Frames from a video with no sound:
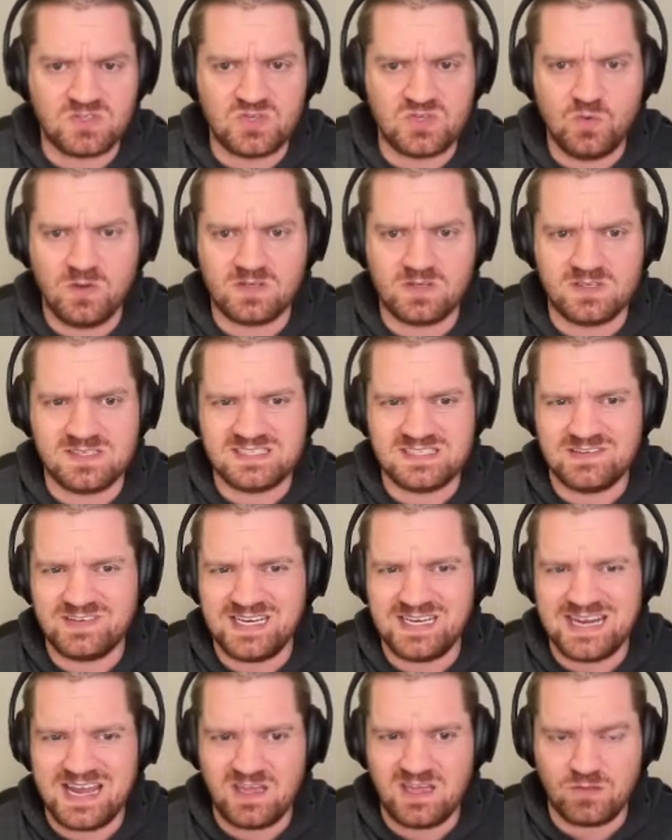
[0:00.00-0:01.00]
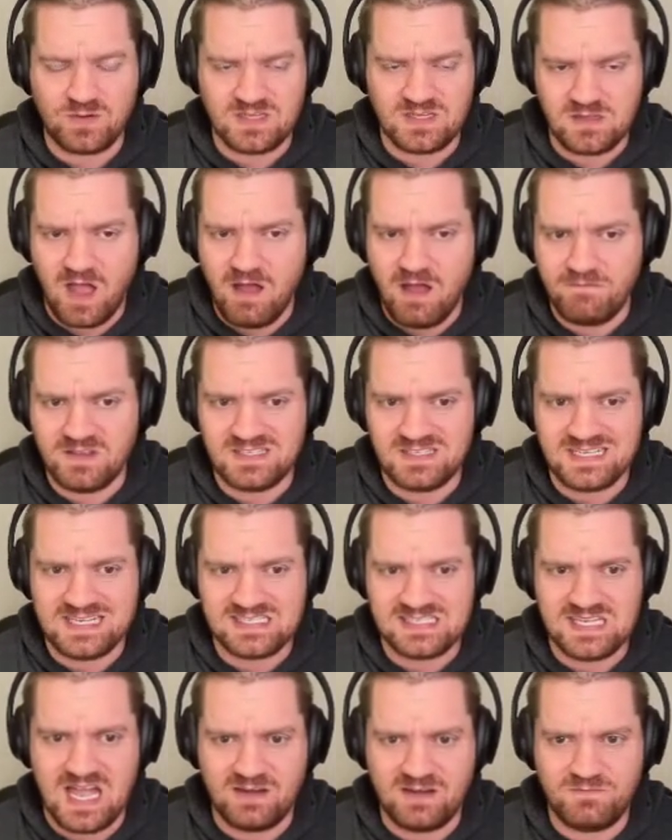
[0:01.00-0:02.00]
279th ranked offense
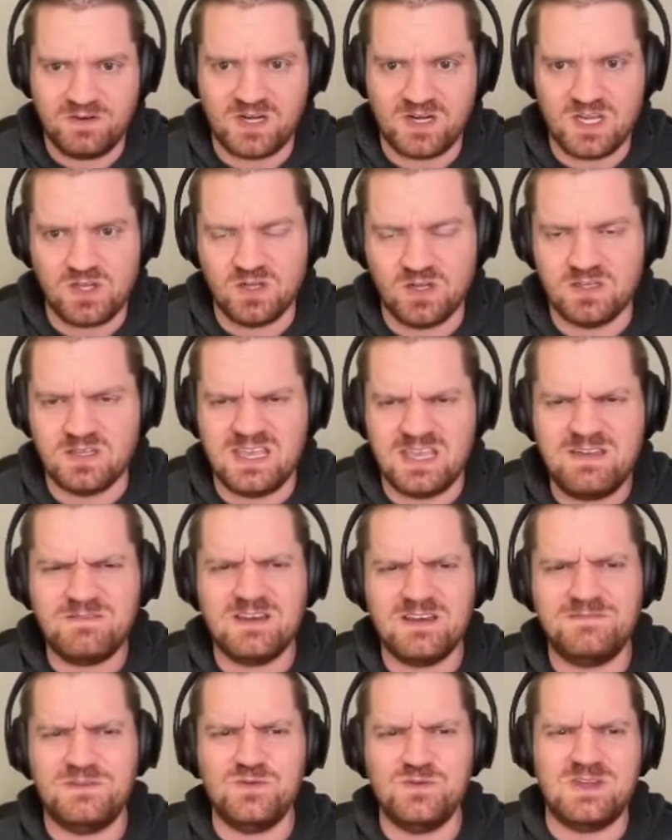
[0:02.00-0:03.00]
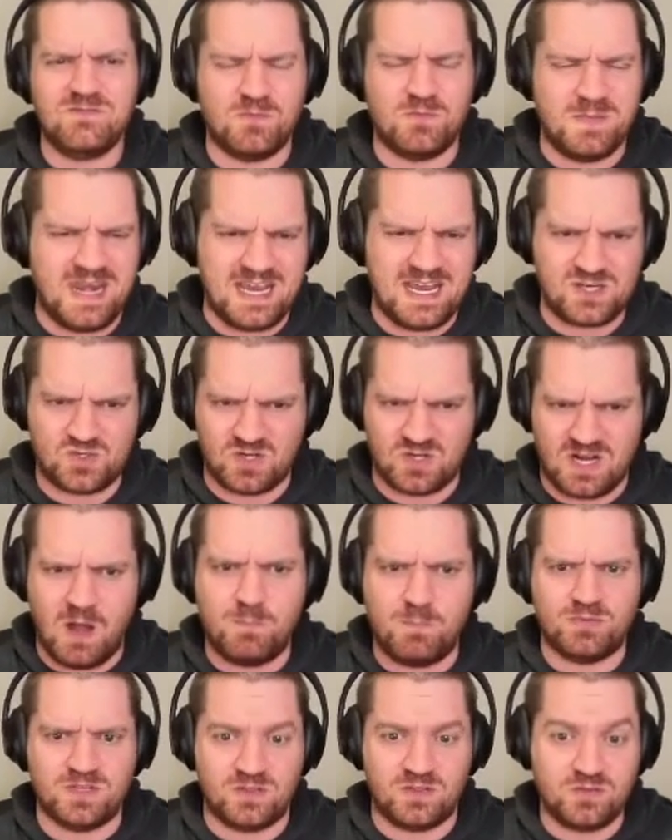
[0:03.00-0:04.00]
is not very good. Even if you give them an extra
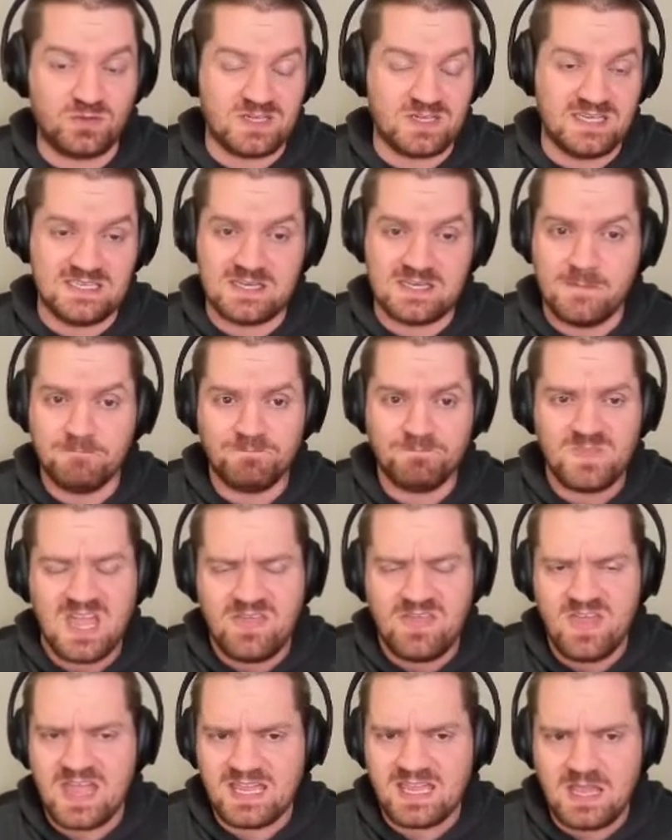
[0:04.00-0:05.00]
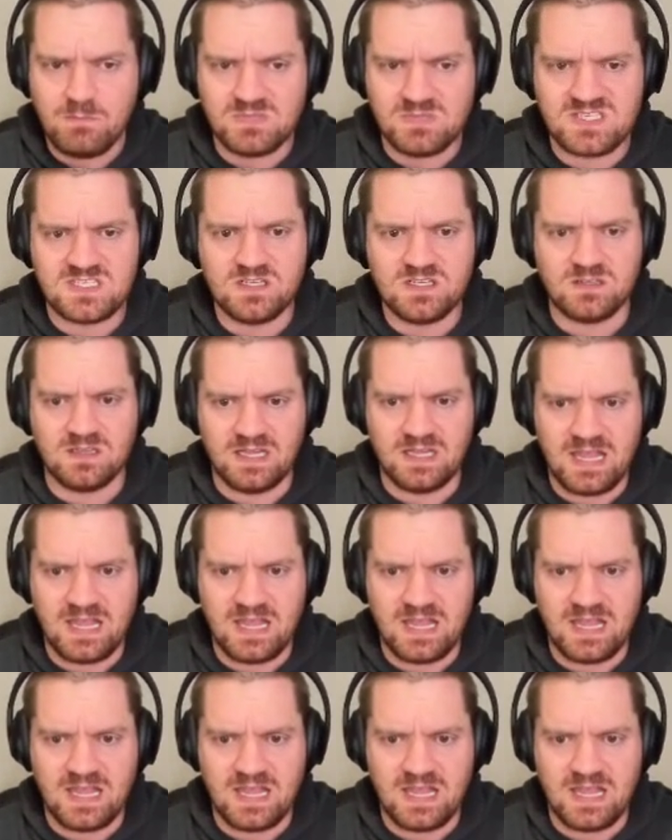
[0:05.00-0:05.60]
couple of threes, that game still